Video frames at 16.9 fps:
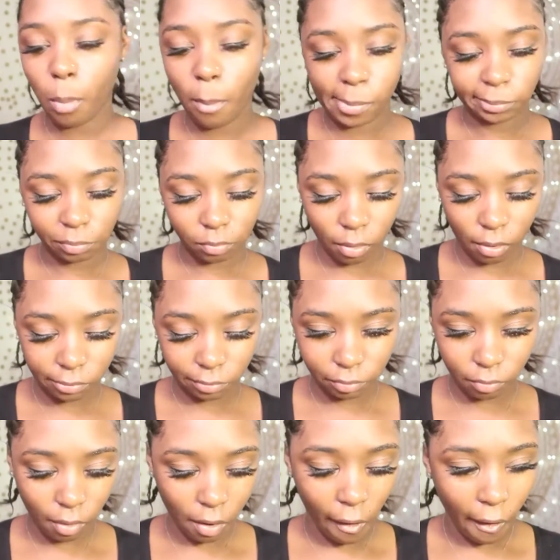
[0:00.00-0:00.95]
after you're done
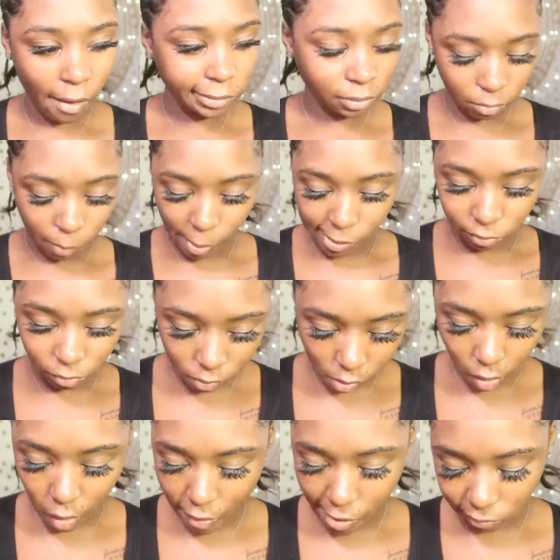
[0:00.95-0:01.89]
cleaning off your
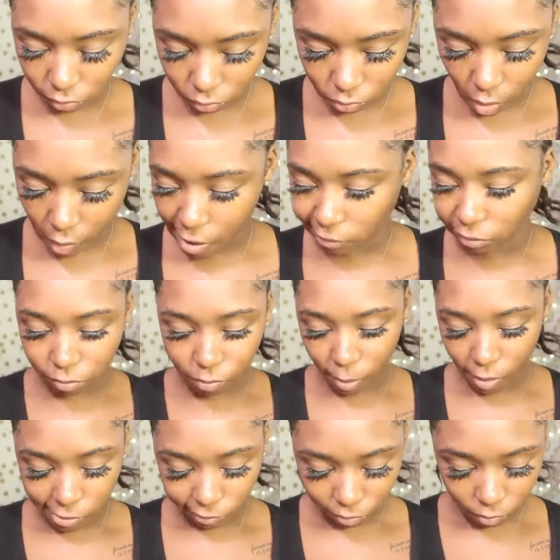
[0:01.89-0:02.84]
hairline from all the
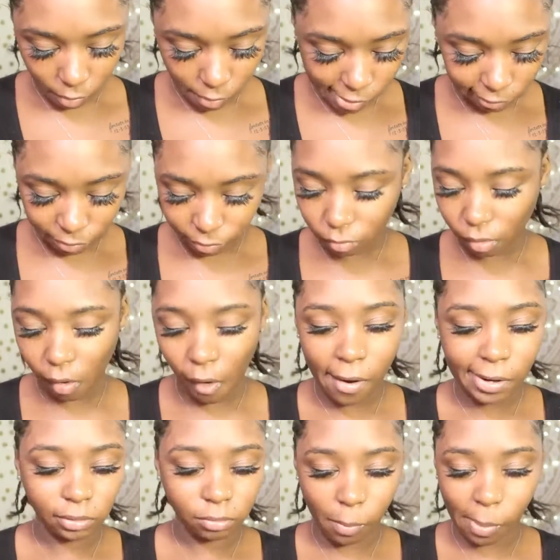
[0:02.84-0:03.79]
oils,
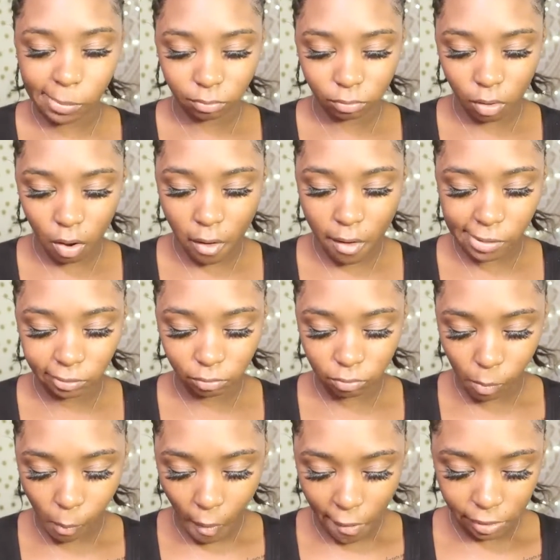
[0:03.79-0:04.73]

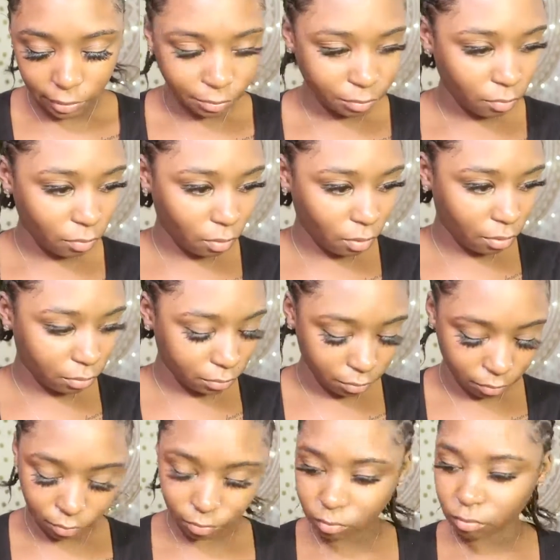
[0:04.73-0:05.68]
I chose the
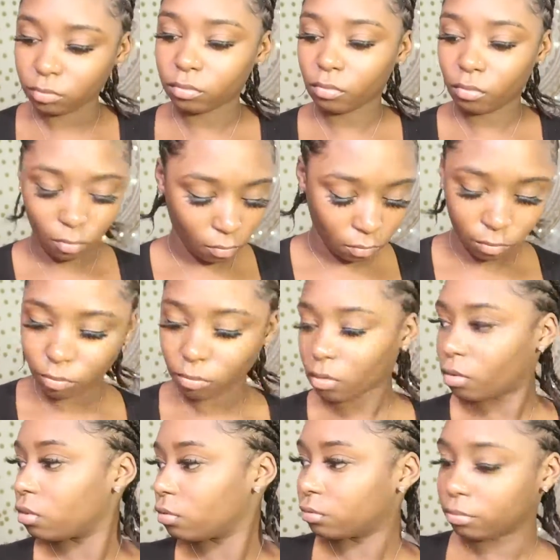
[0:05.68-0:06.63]
lighter wig cap
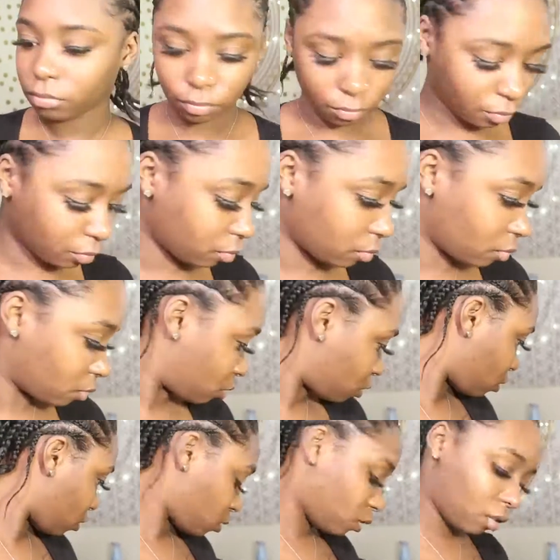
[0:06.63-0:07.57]
instead of the dark one because
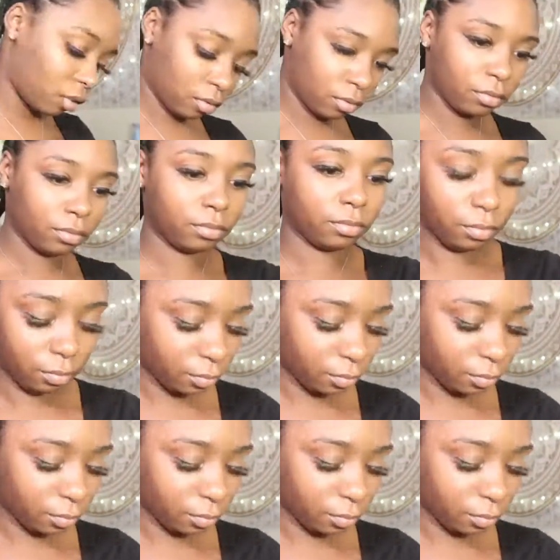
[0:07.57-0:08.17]
the way I bleached this